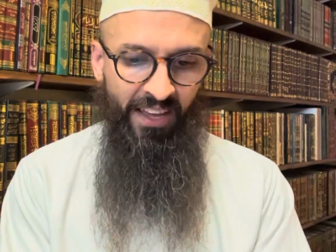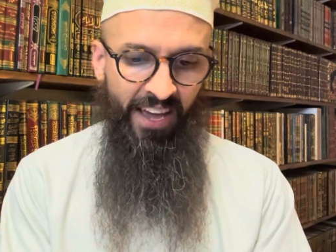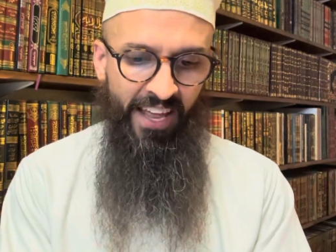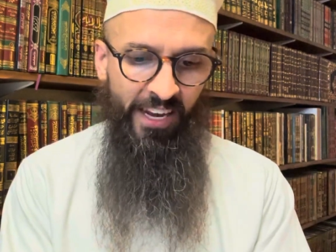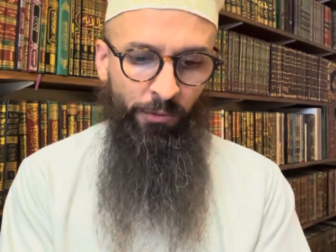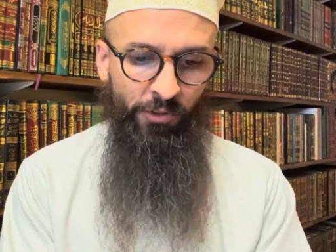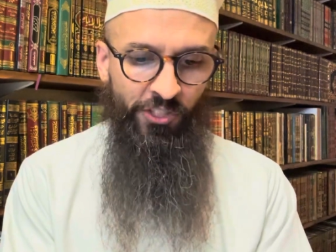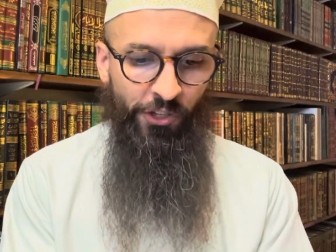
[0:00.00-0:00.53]
And
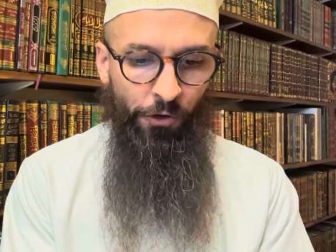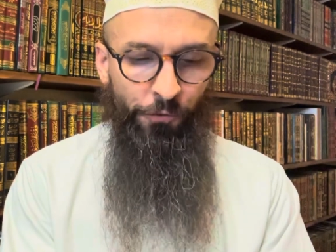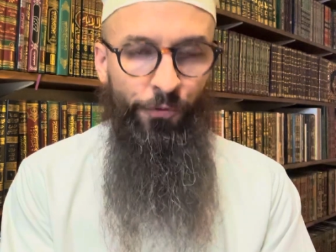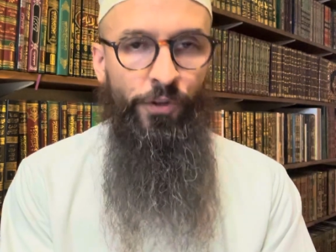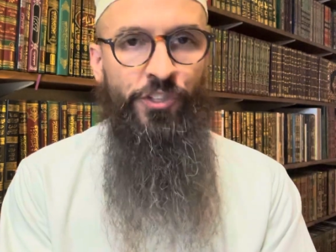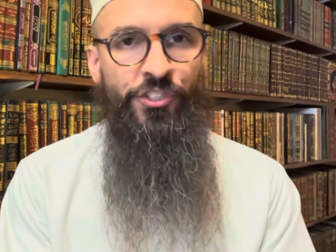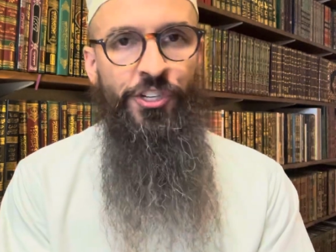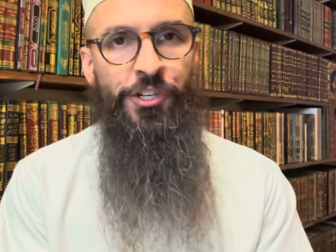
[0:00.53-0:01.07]
he was known
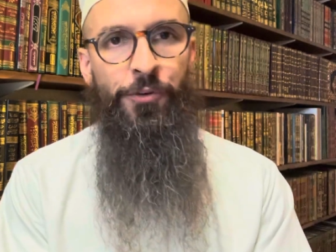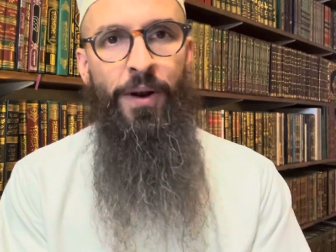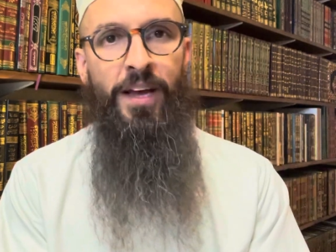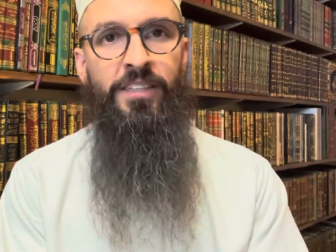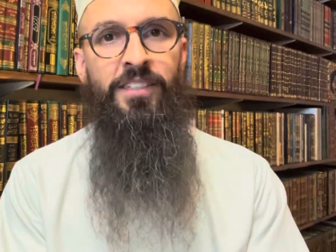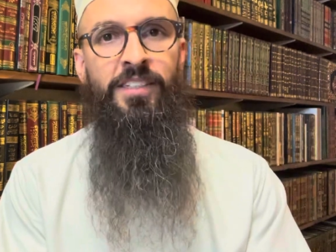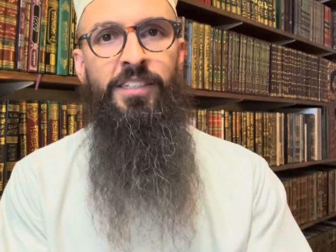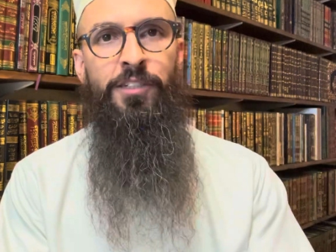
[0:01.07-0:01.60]
for his
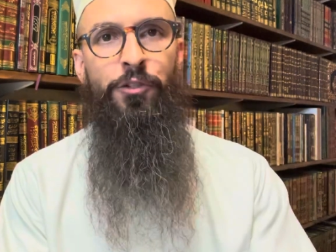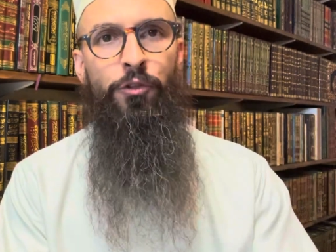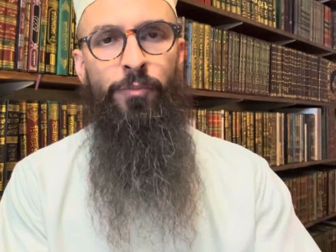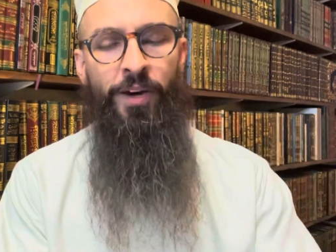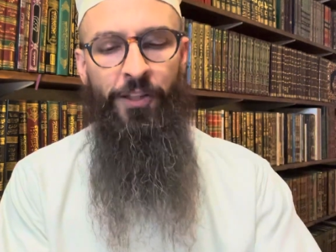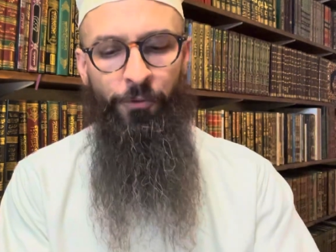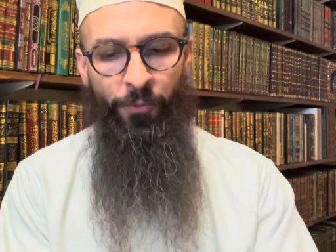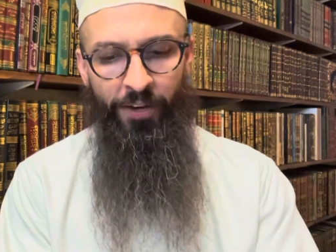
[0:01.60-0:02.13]
generosity too,
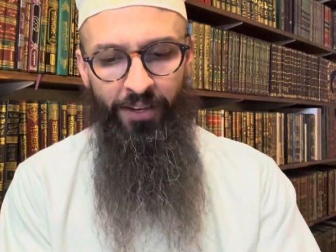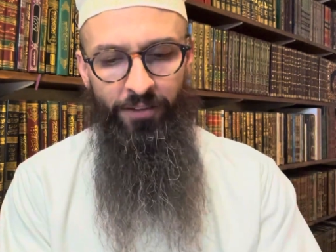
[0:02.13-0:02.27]
by the way.